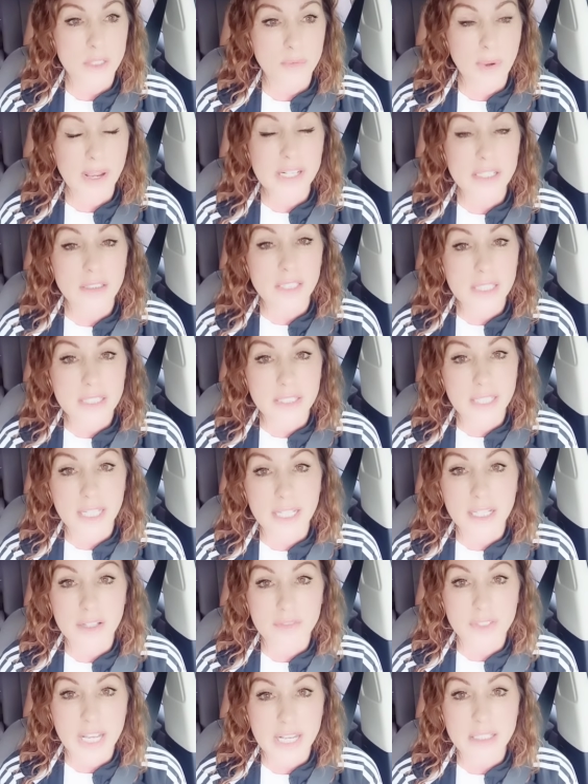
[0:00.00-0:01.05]
It's basically
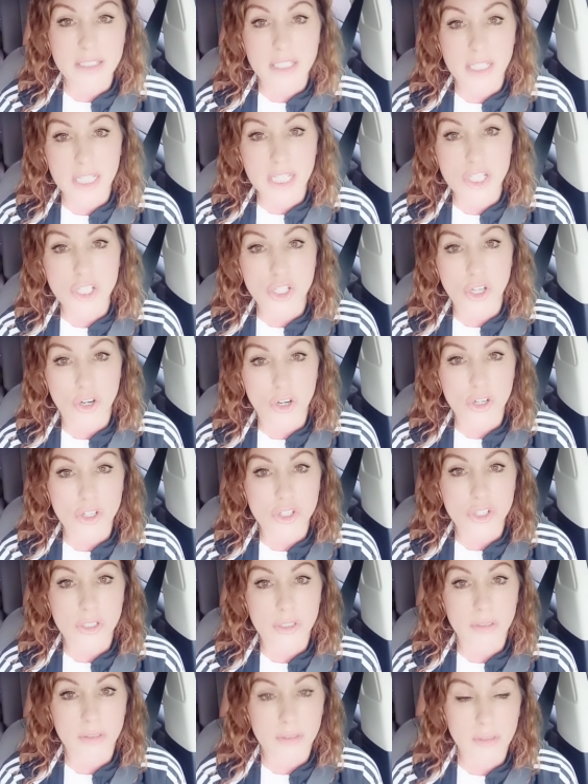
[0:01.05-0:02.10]
City of Destiny
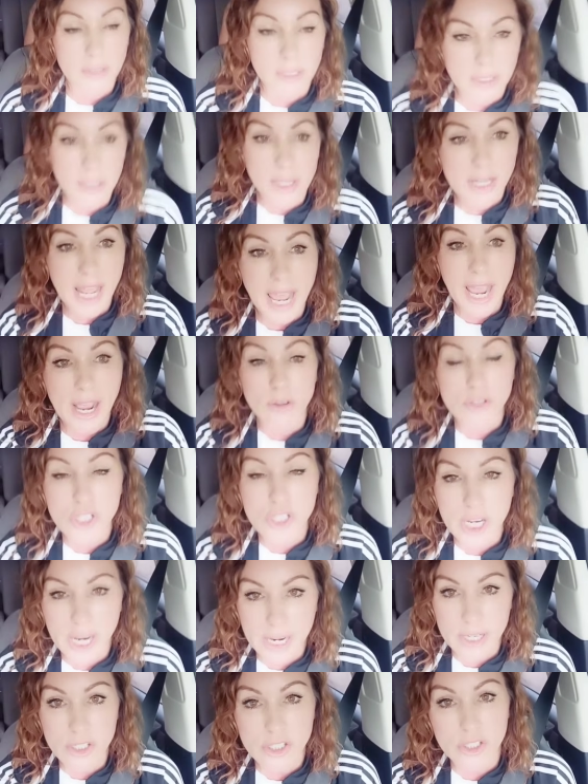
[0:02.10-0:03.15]
Church, now
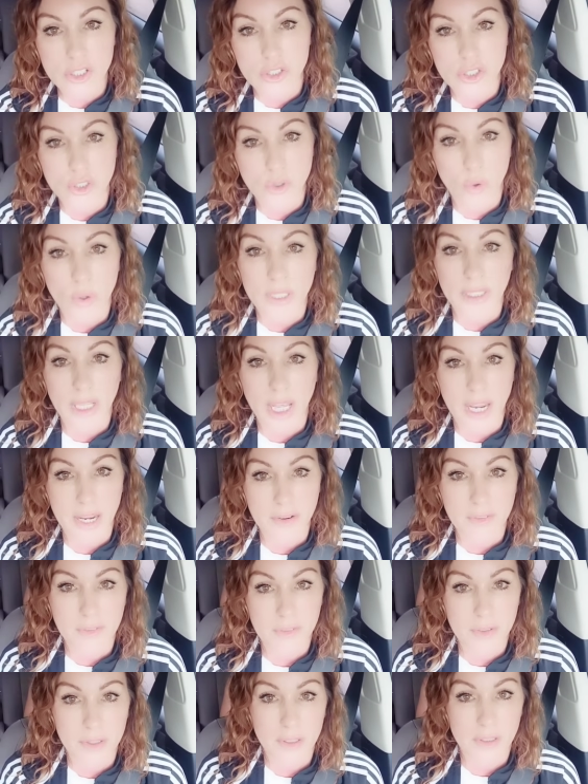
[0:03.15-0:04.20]
changed to Story
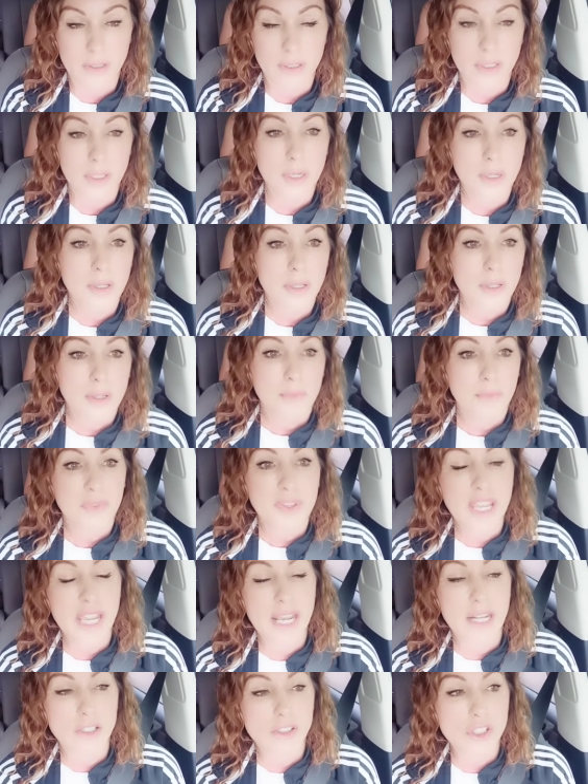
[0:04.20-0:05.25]
Life.
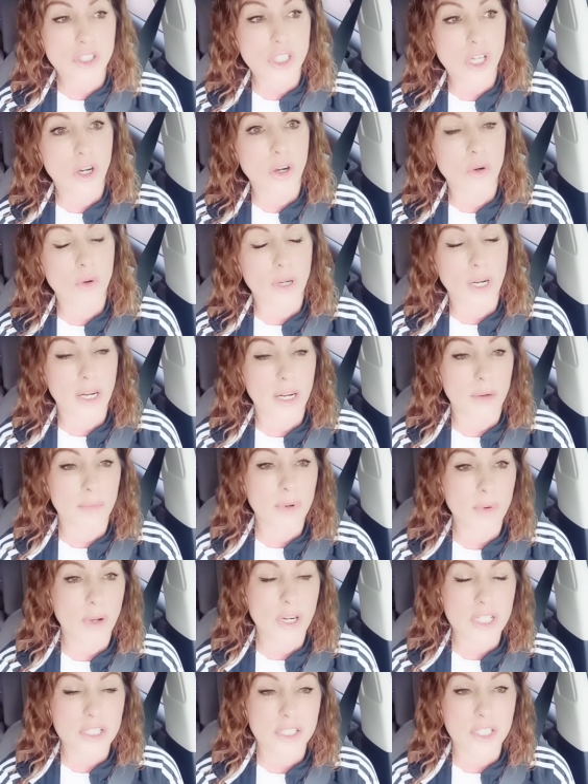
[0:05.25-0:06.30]
And so
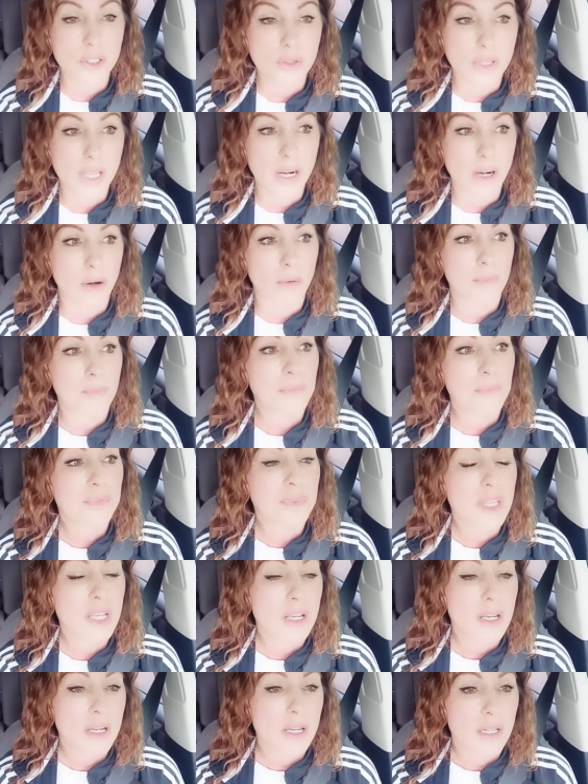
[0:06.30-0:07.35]
we want to see you there.
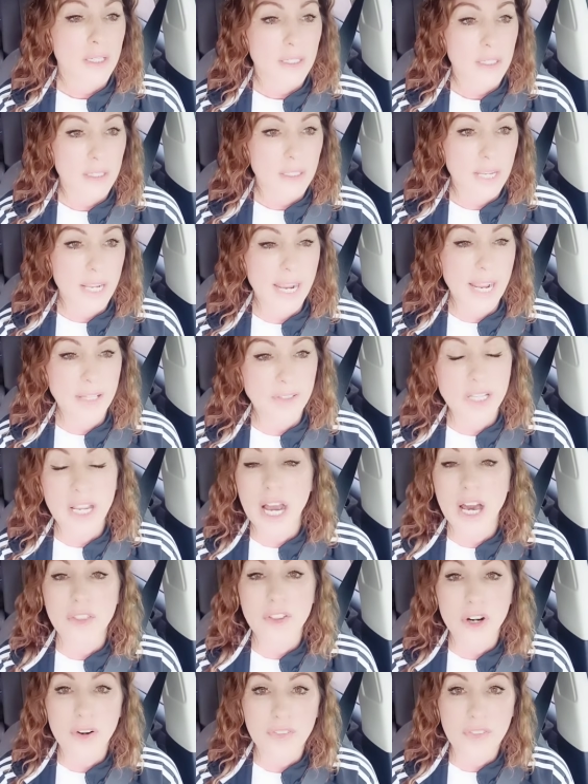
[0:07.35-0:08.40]
And
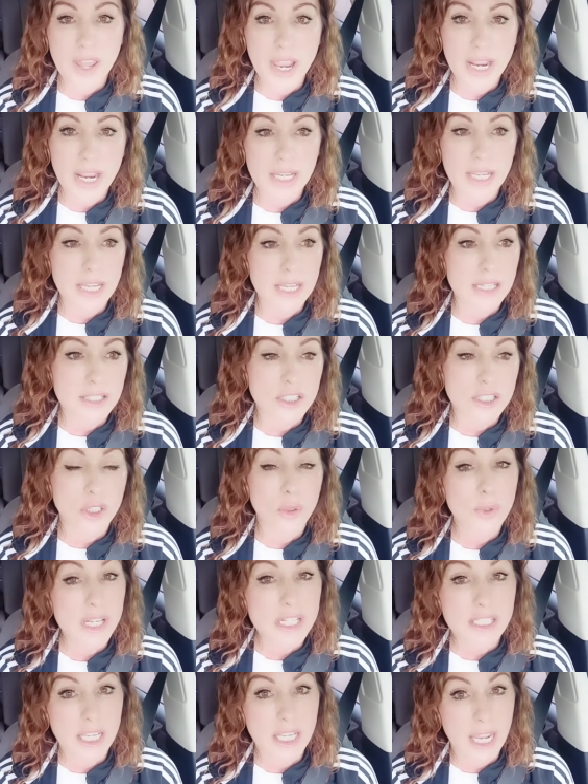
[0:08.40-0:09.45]
the other thing is
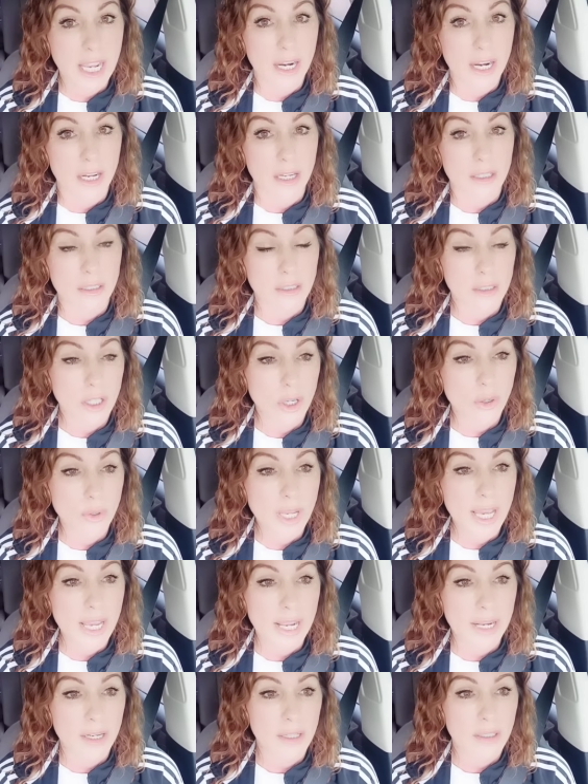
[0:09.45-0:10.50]
Louisiana.
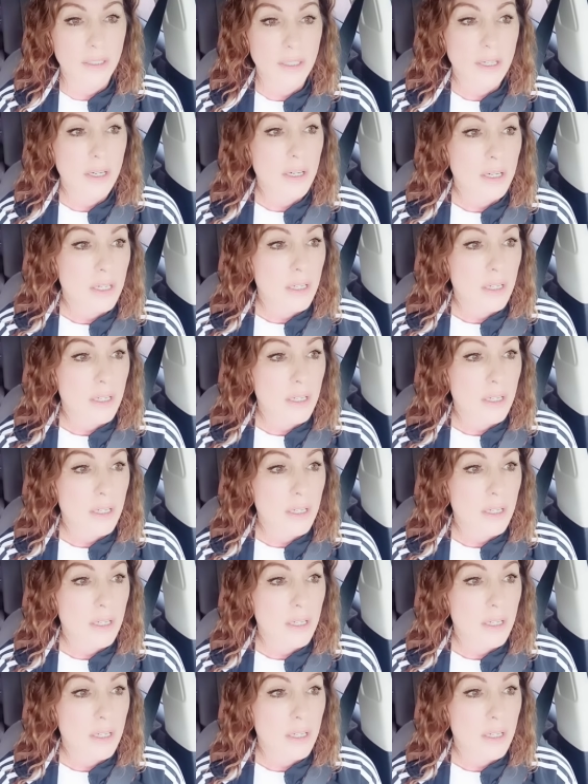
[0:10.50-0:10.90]
Okay,